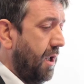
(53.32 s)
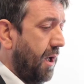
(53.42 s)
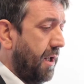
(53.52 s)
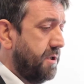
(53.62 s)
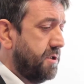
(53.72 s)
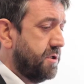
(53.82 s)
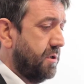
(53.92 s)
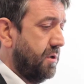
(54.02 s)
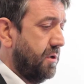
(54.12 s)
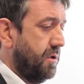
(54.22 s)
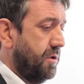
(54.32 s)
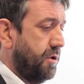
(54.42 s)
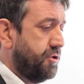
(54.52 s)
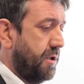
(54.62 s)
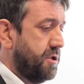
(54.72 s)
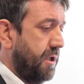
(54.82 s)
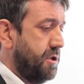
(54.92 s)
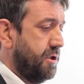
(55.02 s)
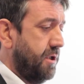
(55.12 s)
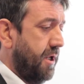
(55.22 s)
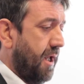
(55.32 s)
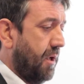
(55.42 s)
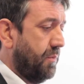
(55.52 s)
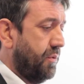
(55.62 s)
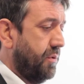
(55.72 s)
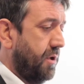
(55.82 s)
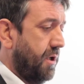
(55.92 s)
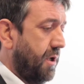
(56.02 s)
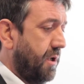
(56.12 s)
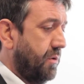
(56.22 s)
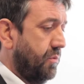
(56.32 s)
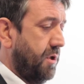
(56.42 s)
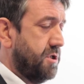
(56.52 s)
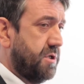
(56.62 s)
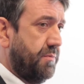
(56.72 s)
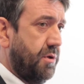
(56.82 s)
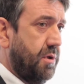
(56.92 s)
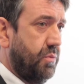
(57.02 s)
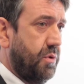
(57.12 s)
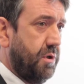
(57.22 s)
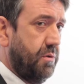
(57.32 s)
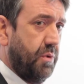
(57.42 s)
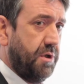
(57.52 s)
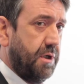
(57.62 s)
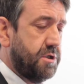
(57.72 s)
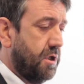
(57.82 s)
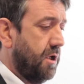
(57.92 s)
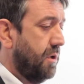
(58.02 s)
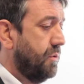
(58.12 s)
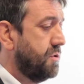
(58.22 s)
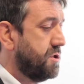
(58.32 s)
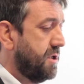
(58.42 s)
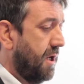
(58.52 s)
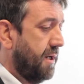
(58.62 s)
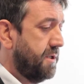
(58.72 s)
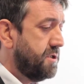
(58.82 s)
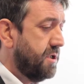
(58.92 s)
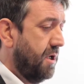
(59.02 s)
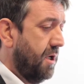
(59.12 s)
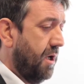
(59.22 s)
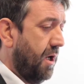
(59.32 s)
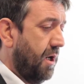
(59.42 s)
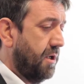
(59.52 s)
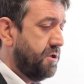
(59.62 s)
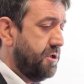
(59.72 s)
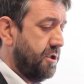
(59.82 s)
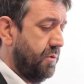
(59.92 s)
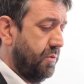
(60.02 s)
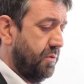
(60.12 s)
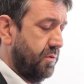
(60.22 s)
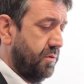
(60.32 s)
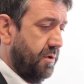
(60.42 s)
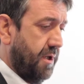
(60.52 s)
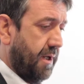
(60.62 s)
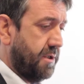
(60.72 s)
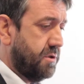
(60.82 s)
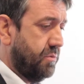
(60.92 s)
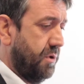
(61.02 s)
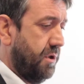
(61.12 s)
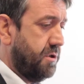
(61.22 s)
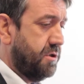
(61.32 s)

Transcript: And the translation gap is something that we need to close, and to do that, we need